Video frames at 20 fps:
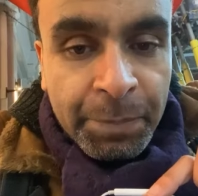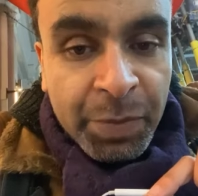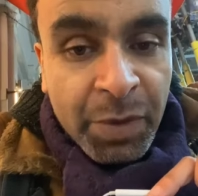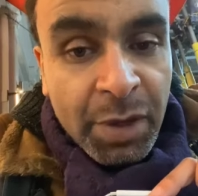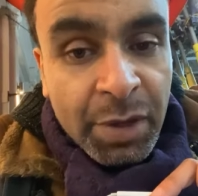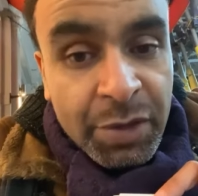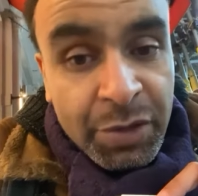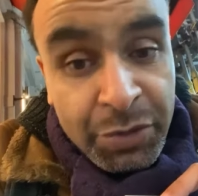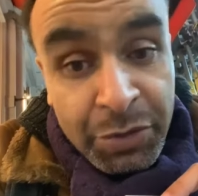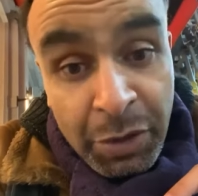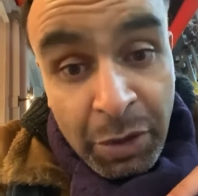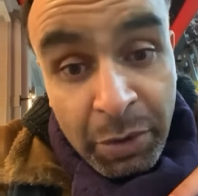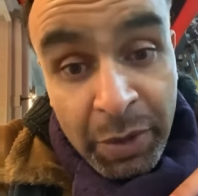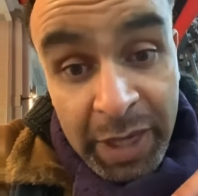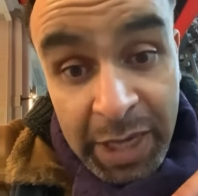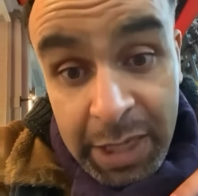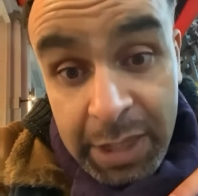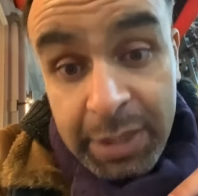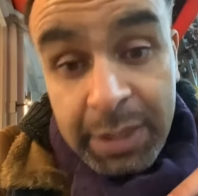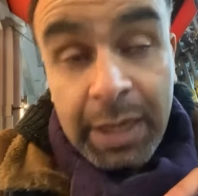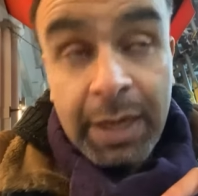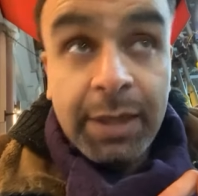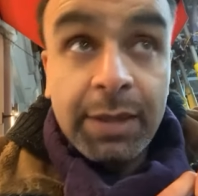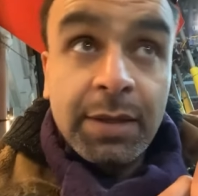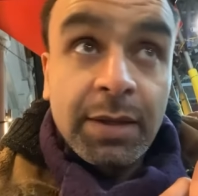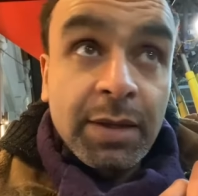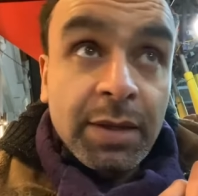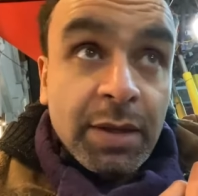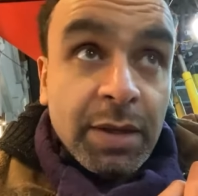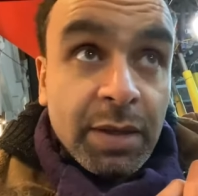So he
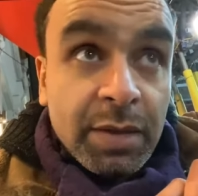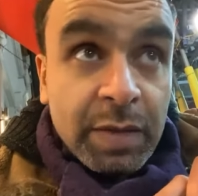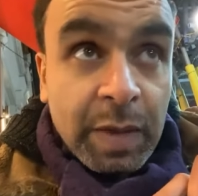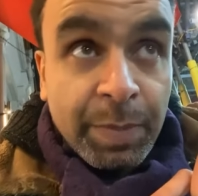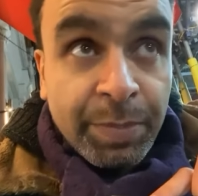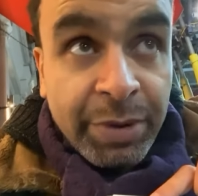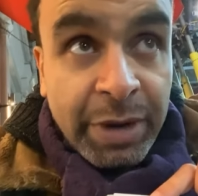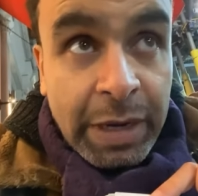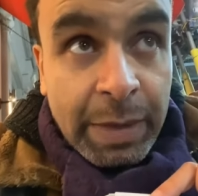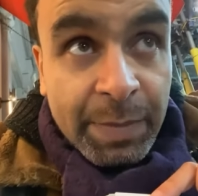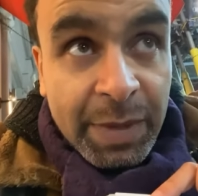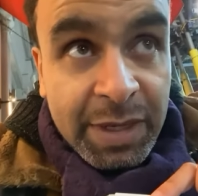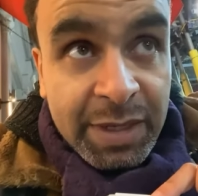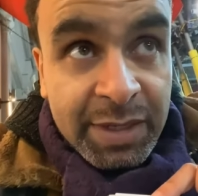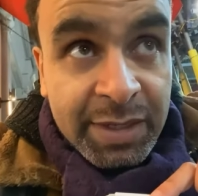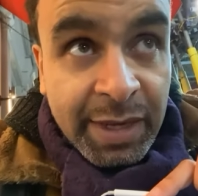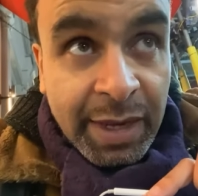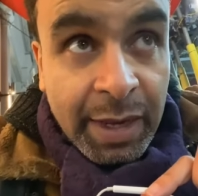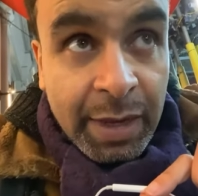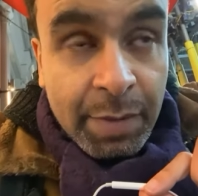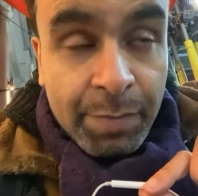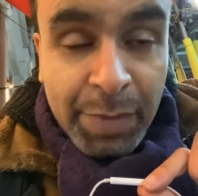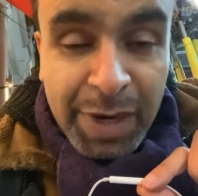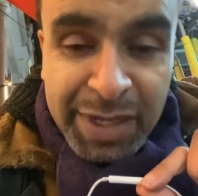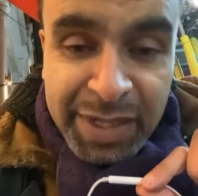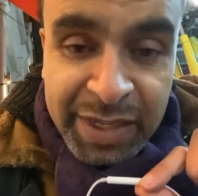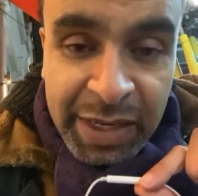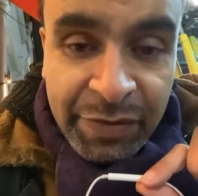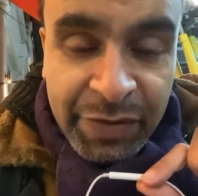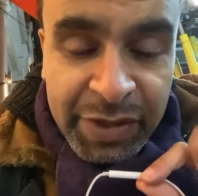said to pretty much say, My
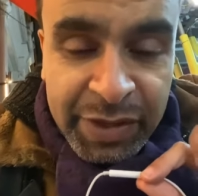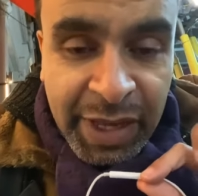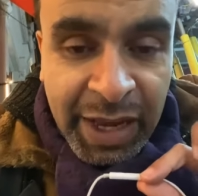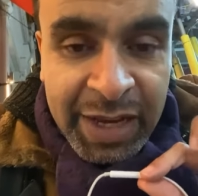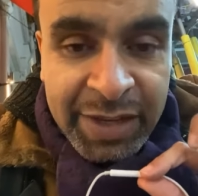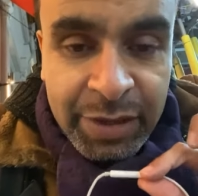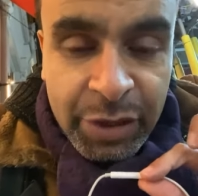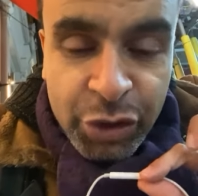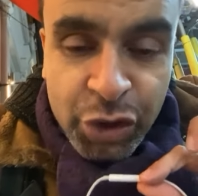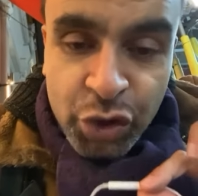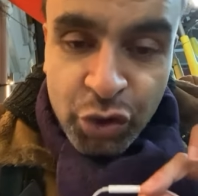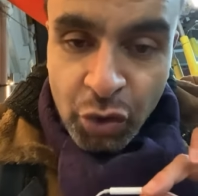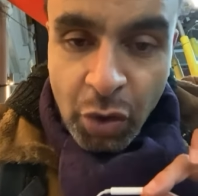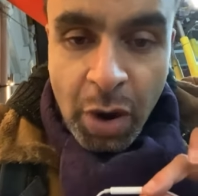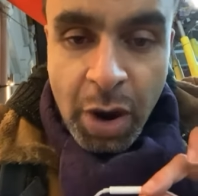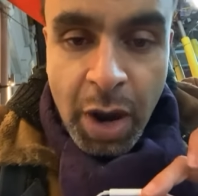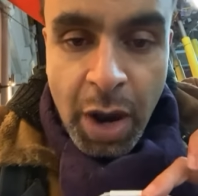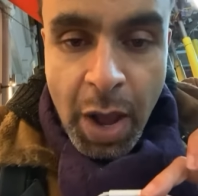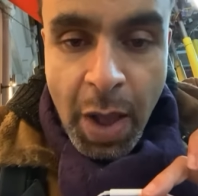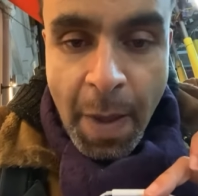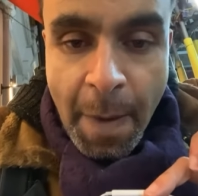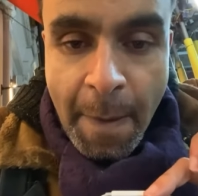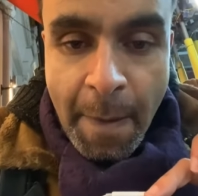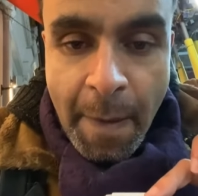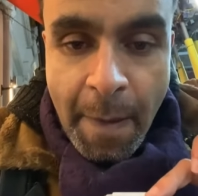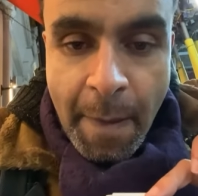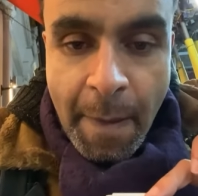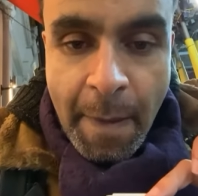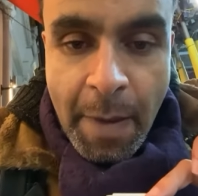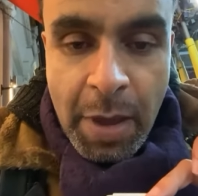seven days are strong.
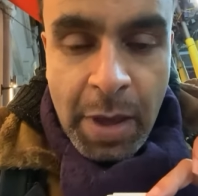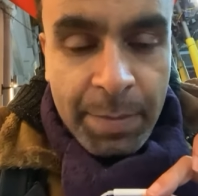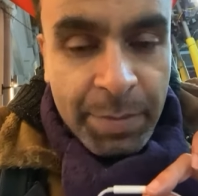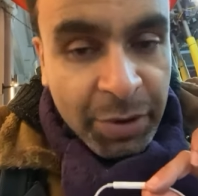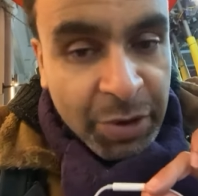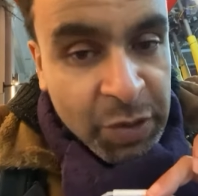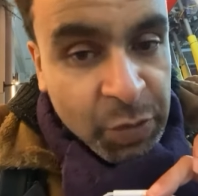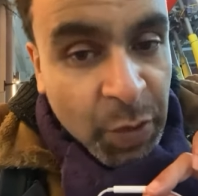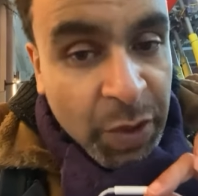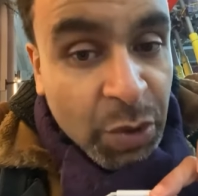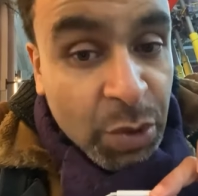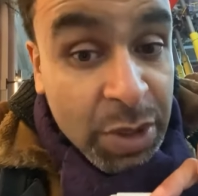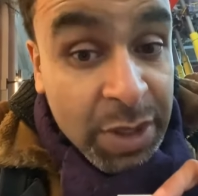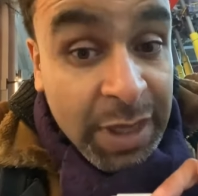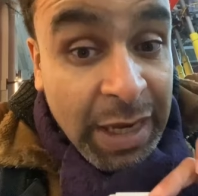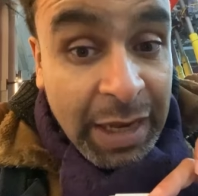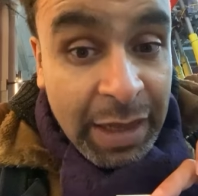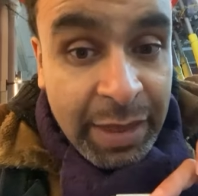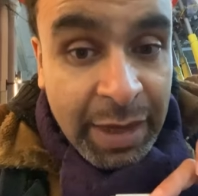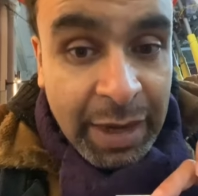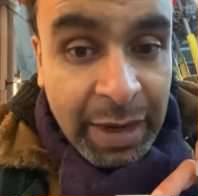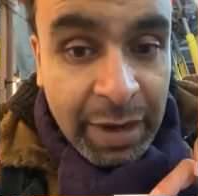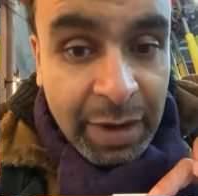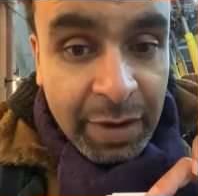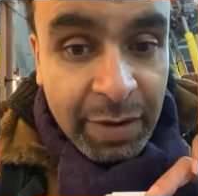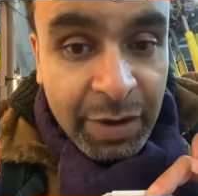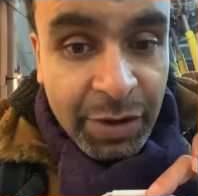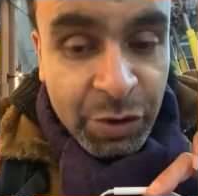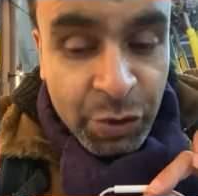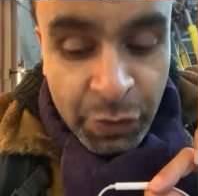Because when you say that,
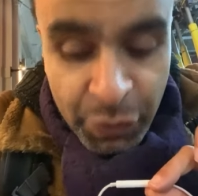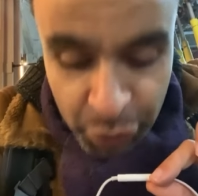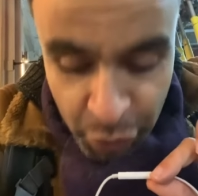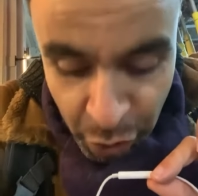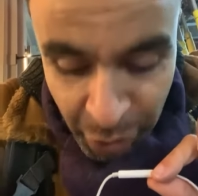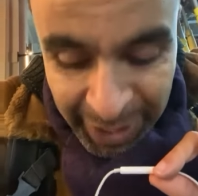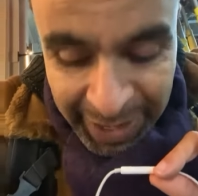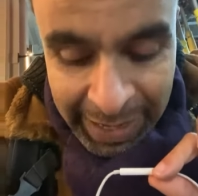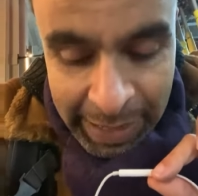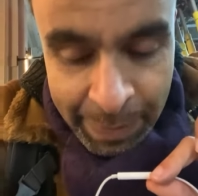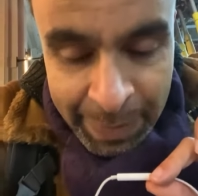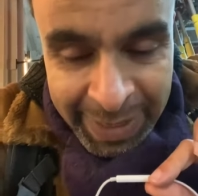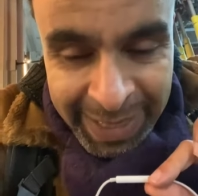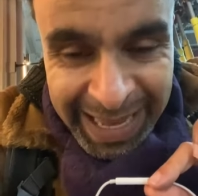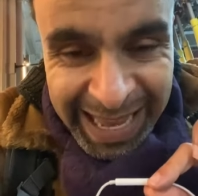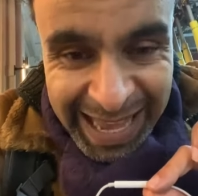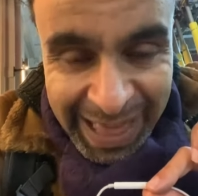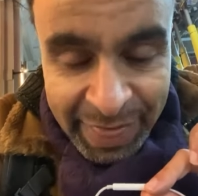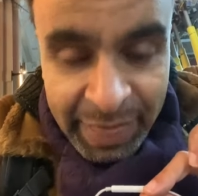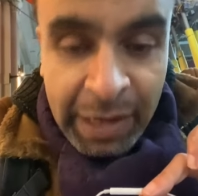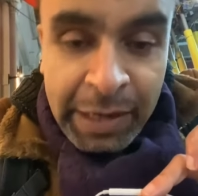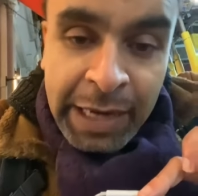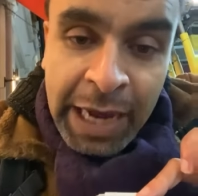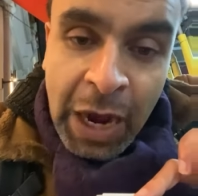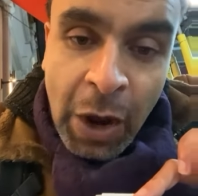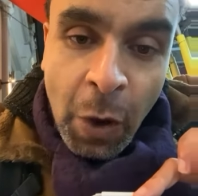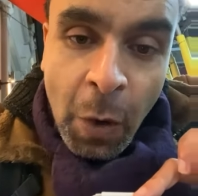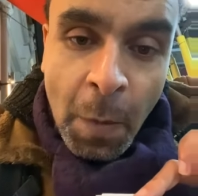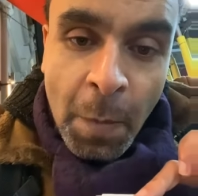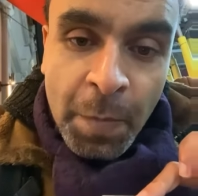you, you're claiming it in the
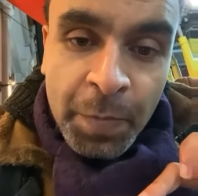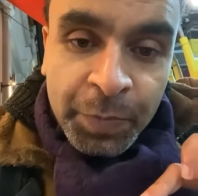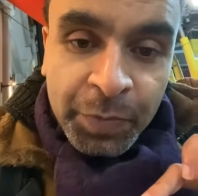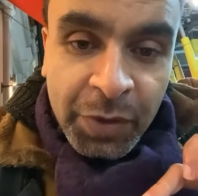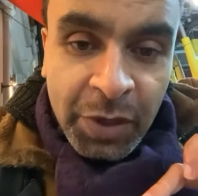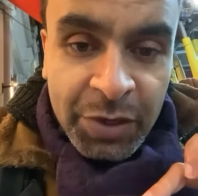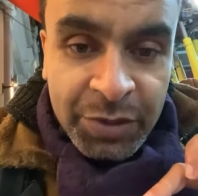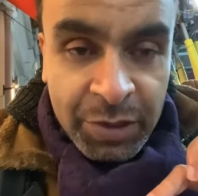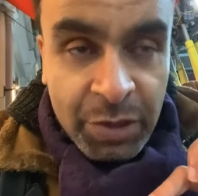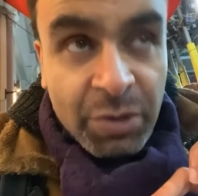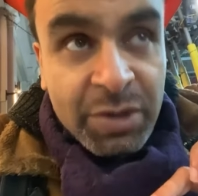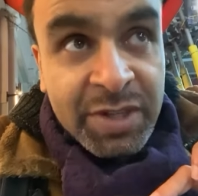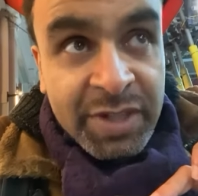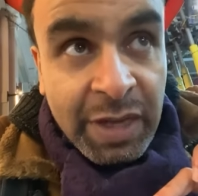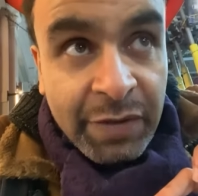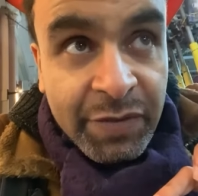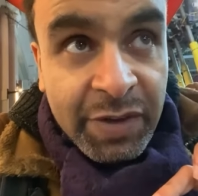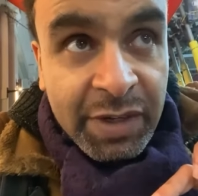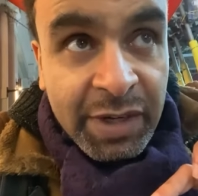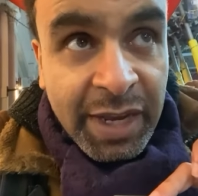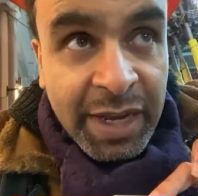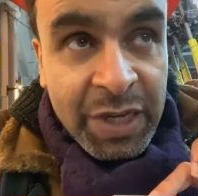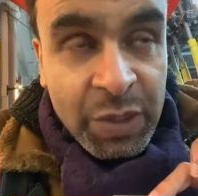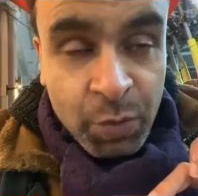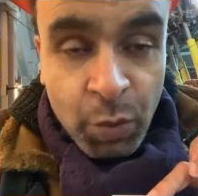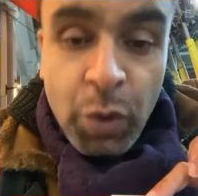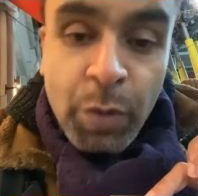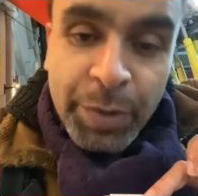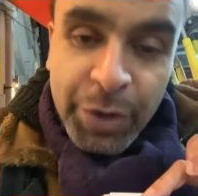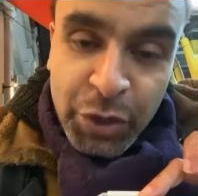now. So your seven
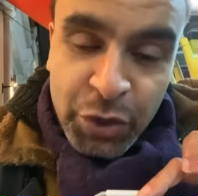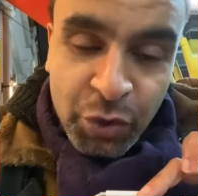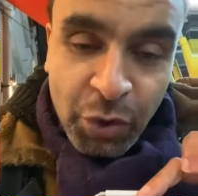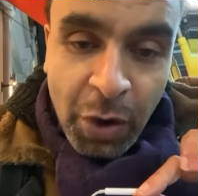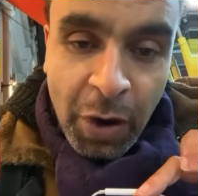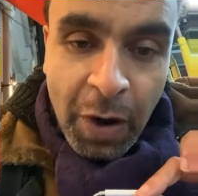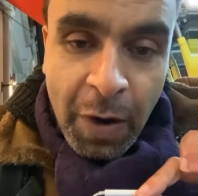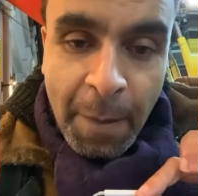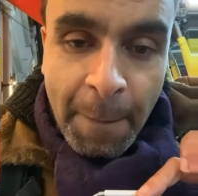days will be strong.